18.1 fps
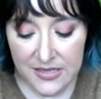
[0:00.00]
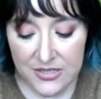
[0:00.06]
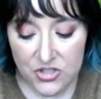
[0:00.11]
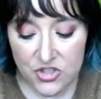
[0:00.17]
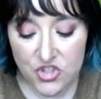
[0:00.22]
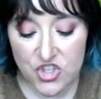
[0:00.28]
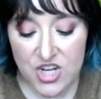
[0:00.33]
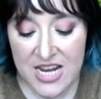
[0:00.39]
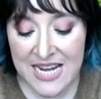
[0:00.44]

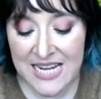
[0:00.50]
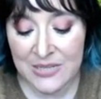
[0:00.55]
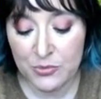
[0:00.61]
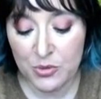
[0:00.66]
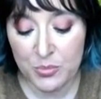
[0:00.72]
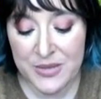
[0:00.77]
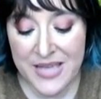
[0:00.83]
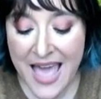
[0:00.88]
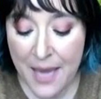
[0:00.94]
Jade will
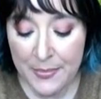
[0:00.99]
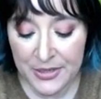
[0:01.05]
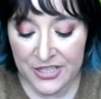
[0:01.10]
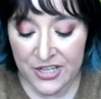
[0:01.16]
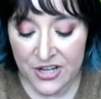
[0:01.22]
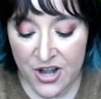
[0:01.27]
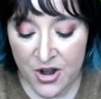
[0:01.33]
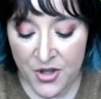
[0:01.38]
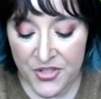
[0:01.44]
be happy to
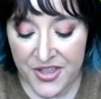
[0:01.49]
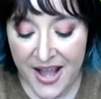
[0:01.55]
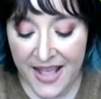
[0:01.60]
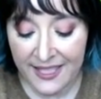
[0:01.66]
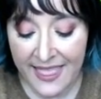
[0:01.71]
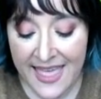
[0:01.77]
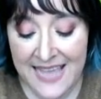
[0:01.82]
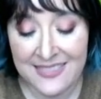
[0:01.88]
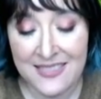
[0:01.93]
know that I
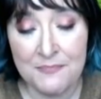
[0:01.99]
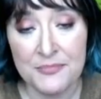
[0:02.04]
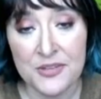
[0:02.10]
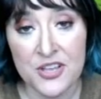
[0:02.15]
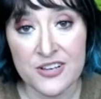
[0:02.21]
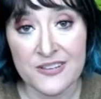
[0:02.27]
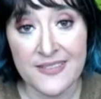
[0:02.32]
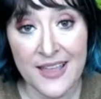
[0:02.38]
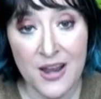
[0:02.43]
like them
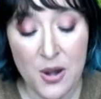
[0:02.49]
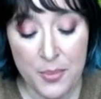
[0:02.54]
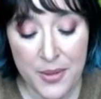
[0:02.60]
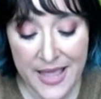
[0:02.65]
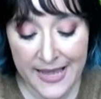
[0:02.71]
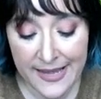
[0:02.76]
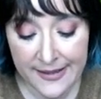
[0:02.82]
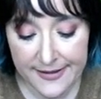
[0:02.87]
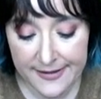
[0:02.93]
because they are
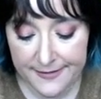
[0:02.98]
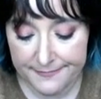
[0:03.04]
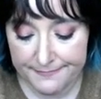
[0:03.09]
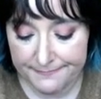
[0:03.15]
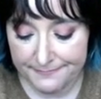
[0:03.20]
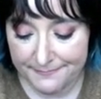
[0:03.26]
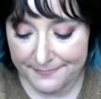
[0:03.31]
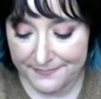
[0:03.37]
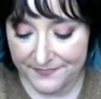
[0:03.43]
pink.
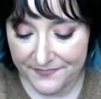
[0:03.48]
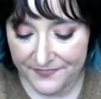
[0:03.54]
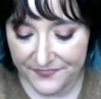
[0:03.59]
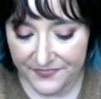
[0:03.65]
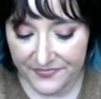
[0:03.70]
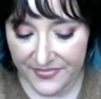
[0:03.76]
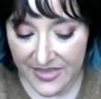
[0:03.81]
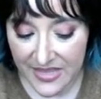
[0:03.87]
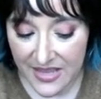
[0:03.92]

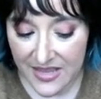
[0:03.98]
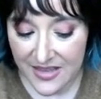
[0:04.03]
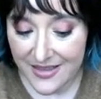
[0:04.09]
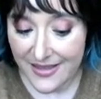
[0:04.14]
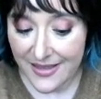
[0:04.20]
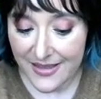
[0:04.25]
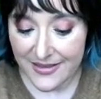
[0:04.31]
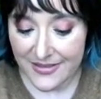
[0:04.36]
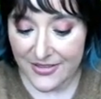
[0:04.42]

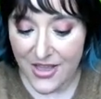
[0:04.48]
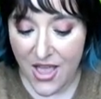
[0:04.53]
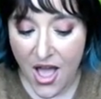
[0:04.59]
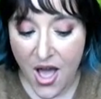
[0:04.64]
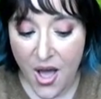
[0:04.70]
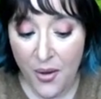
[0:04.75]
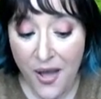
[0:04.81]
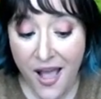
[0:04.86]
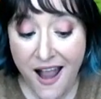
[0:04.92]

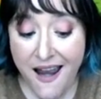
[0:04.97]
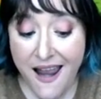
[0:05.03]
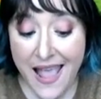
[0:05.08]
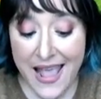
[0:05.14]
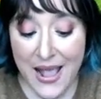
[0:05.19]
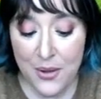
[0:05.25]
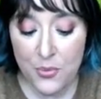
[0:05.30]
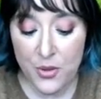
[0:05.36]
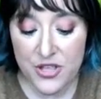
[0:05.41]
So, all
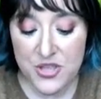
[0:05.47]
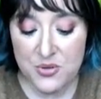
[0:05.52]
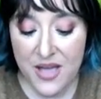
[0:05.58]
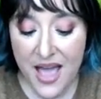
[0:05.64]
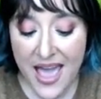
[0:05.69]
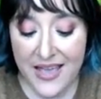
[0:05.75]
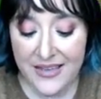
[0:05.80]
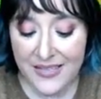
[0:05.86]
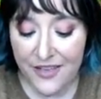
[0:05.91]
right. Well, you
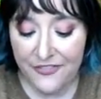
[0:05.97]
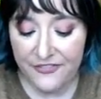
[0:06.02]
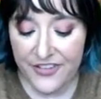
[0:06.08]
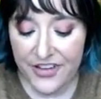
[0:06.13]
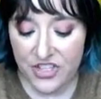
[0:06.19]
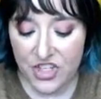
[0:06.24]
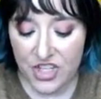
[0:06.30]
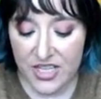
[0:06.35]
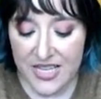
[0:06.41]
guys,
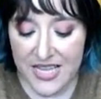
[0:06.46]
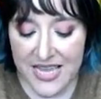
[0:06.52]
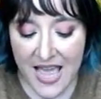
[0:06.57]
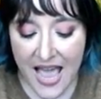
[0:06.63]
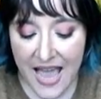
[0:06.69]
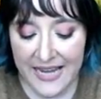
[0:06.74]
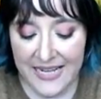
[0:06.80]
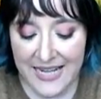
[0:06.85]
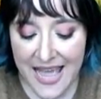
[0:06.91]
officially,
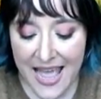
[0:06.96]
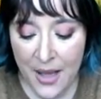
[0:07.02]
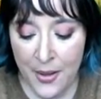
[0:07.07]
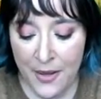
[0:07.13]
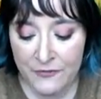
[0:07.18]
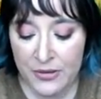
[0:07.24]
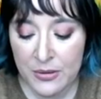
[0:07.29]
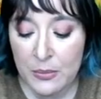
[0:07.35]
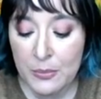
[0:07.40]
I now
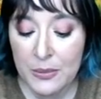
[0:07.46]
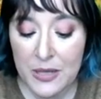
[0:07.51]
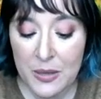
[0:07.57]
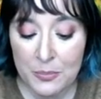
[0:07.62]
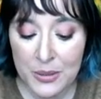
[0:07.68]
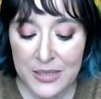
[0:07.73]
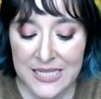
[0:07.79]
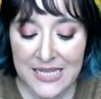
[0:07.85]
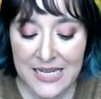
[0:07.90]
have
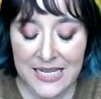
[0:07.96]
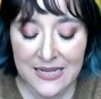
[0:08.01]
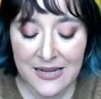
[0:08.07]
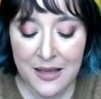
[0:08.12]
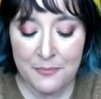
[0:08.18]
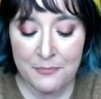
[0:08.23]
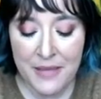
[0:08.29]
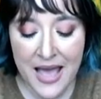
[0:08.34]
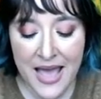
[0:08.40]
completed
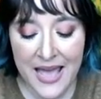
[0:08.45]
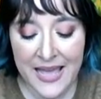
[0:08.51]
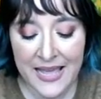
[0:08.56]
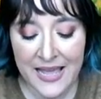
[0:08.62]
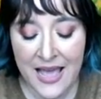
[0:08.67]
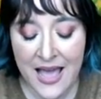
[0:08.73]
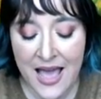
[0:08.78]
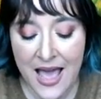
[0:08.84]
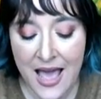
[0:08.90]
my
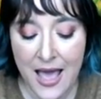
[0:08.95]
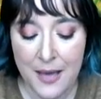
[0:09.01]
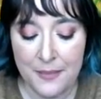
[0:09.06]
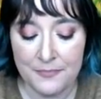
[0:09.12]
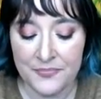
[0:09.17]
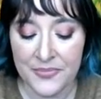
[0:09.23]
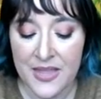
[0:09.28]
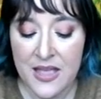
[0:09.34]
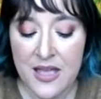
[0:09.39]

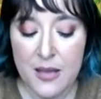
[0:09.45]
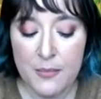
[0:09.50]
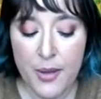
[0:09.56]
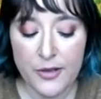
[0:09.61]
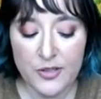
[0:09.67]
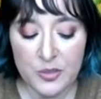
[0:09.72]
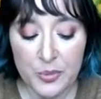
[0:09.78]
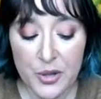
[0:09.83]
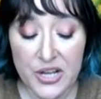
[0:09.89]
um,
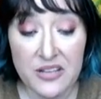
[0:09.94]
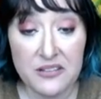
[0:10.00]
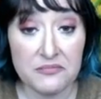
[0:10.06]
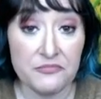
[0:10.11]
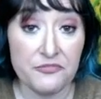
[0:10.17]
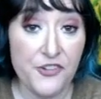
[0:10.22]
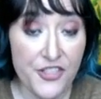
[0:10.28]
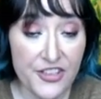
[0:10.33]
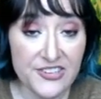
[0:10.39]
puzzle book
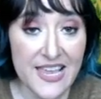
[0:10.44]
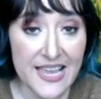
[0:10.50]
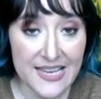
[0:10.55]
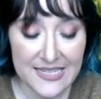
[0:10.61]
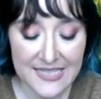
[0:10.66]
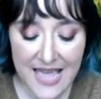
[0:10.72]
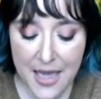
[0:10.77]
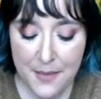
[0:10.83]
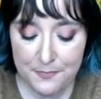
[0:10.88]
for the second
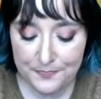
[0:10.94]
time